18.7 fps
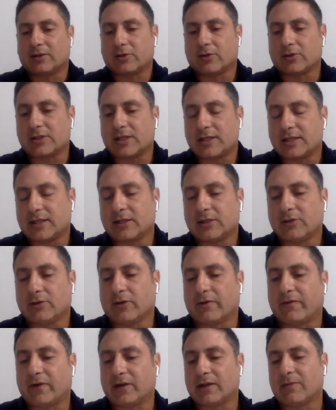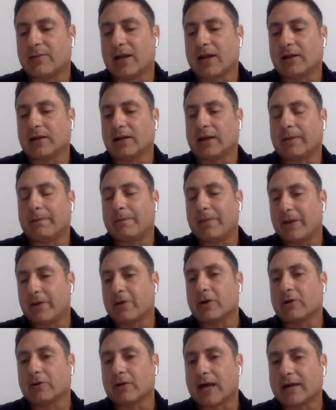it turns this into a fundamentally
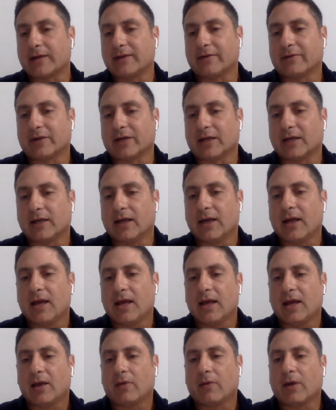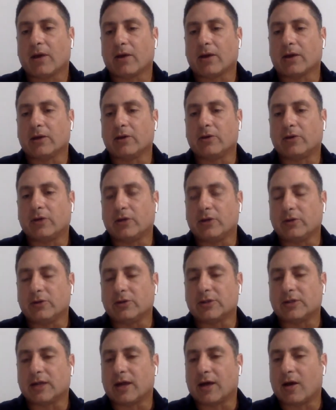empirical activity where you could
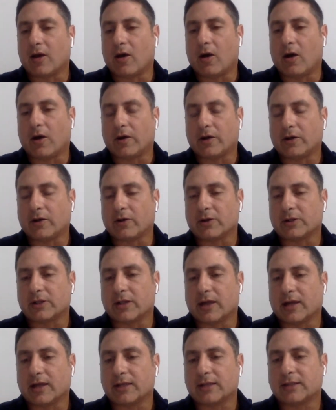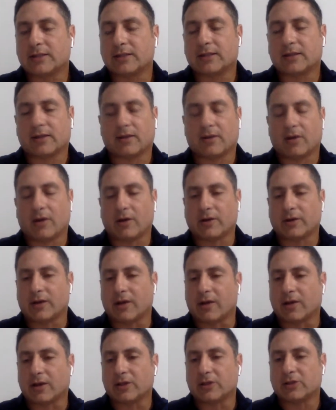use all the neuroscience, all the
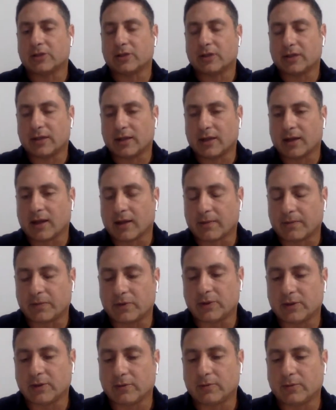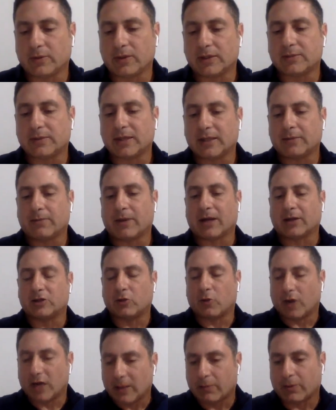knowledge to this really about
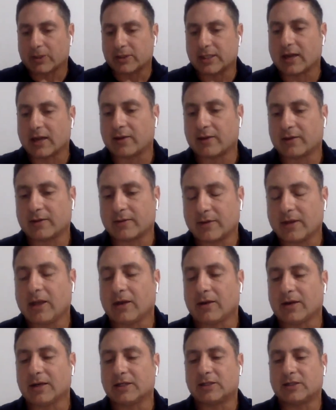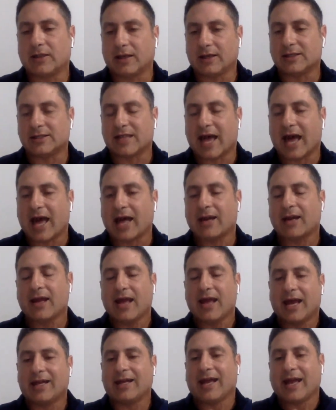20% of is that,
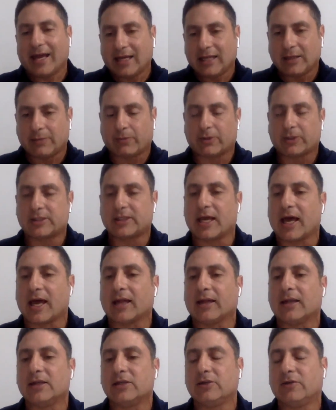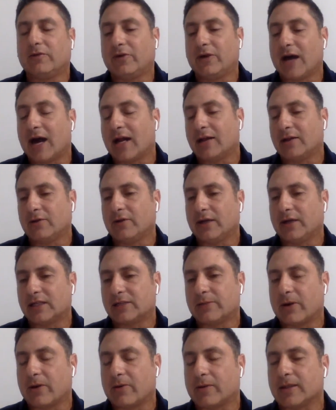and 80% is you've got to do the
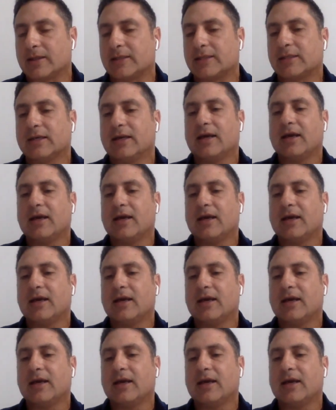experiments